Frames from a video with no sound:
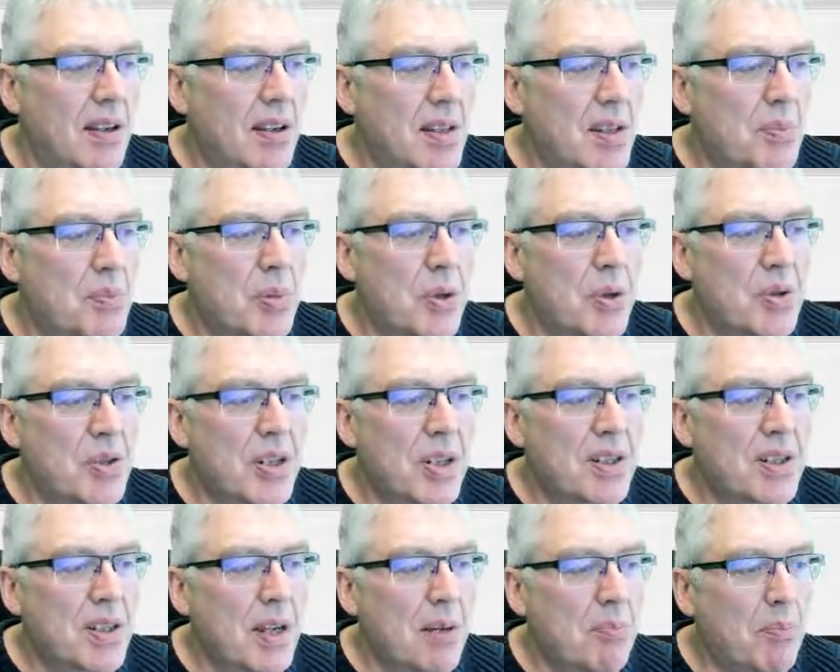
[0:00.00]

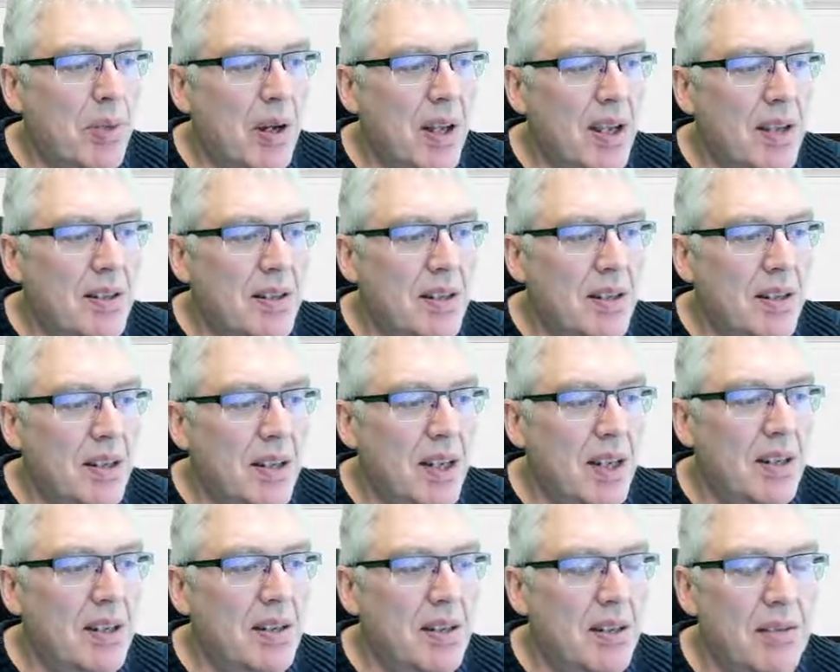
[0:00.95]
project template
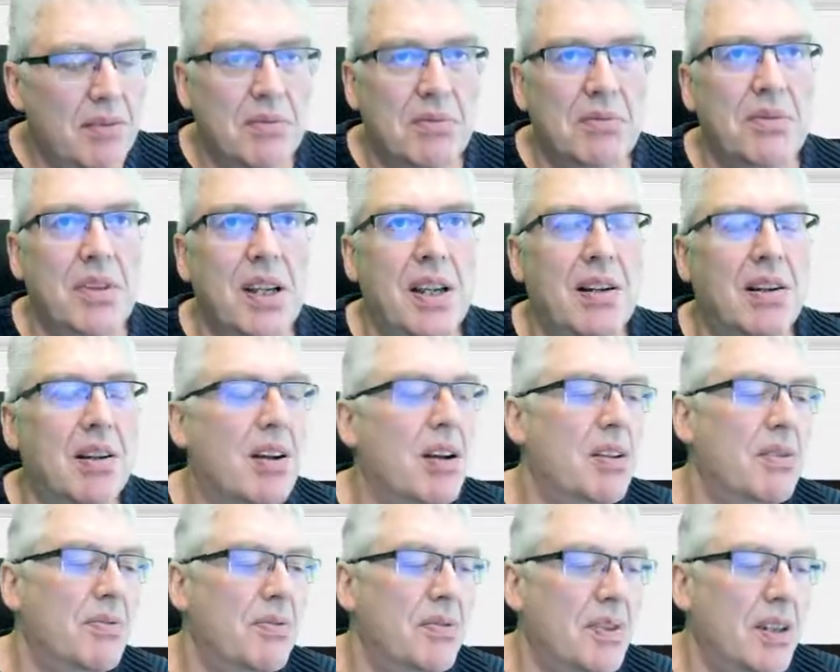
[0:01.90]
in real
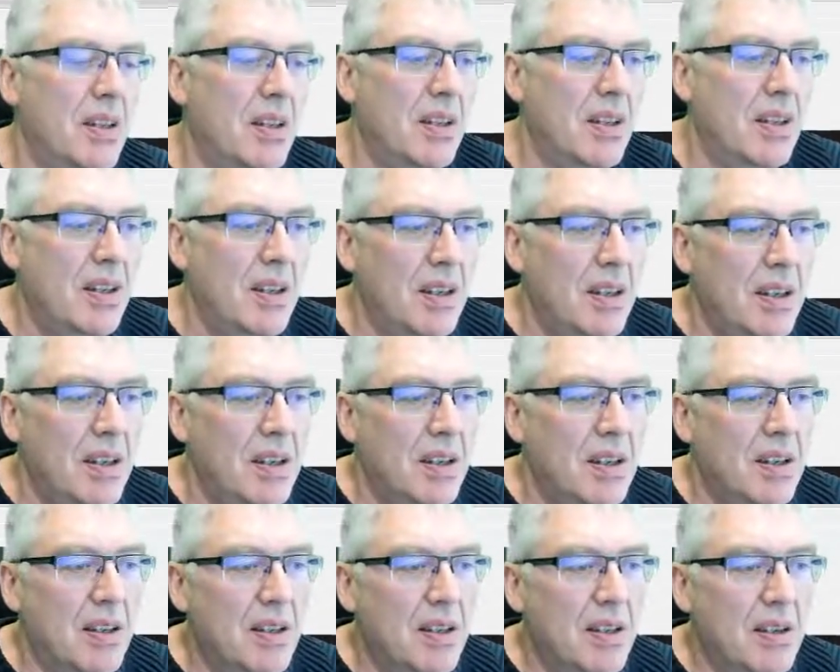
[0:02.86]
life.
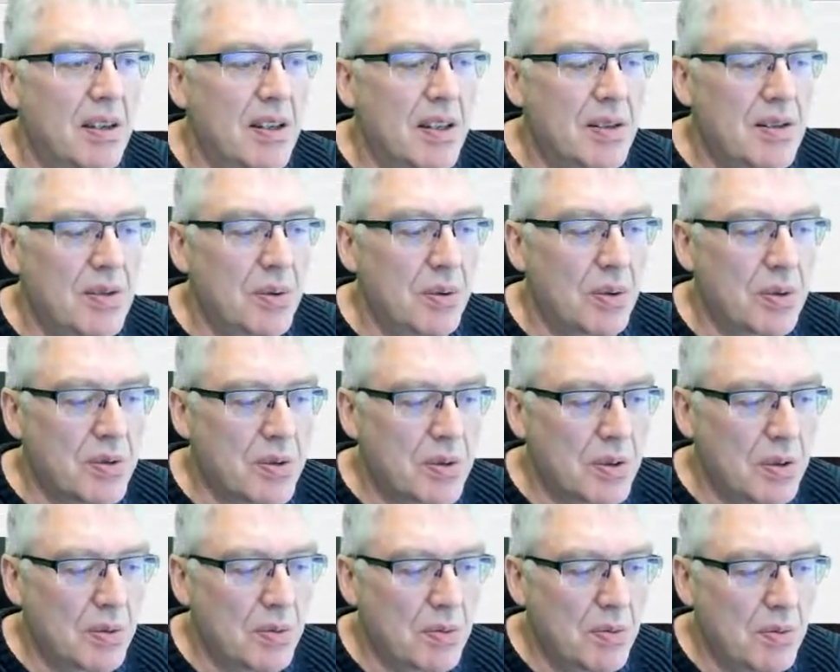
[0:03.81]
It's
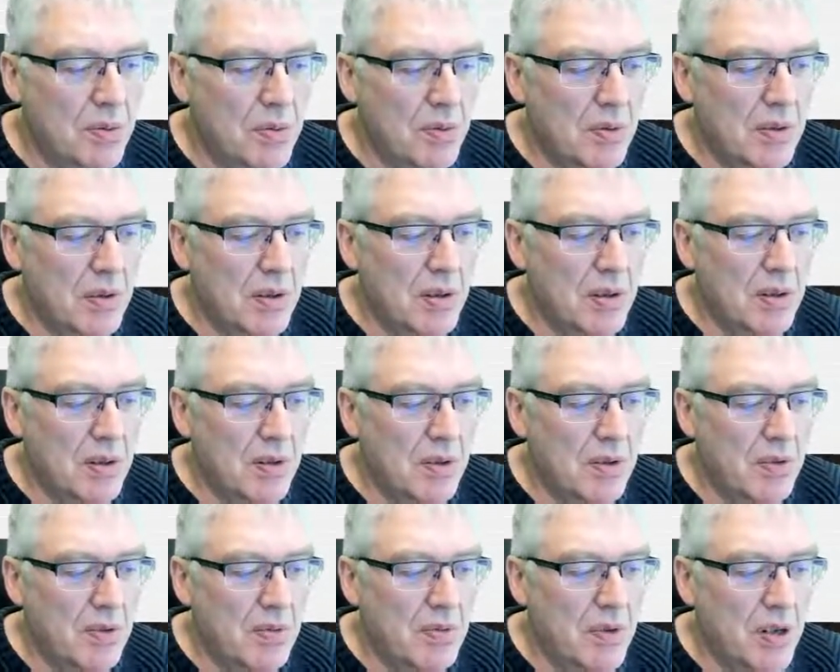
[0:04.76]
also
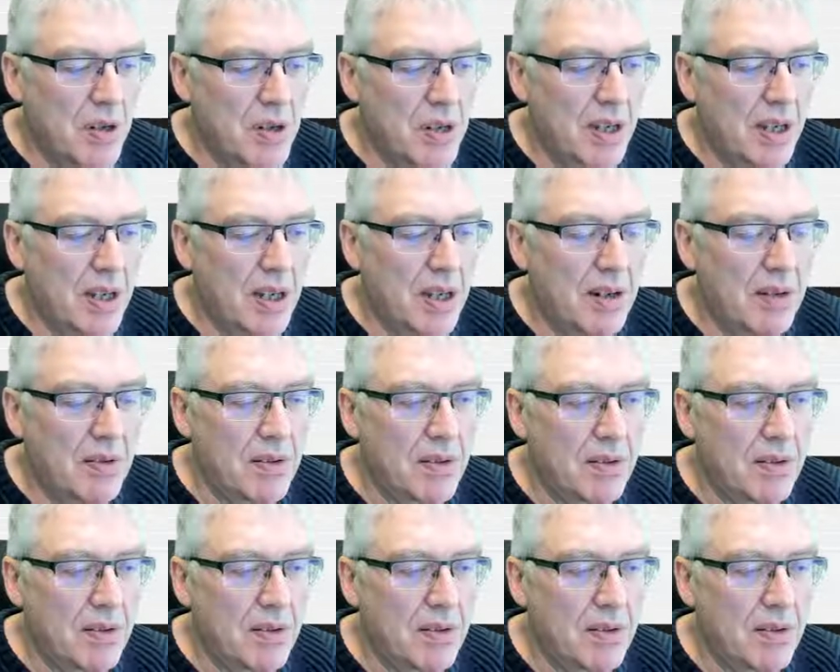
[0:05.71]
running here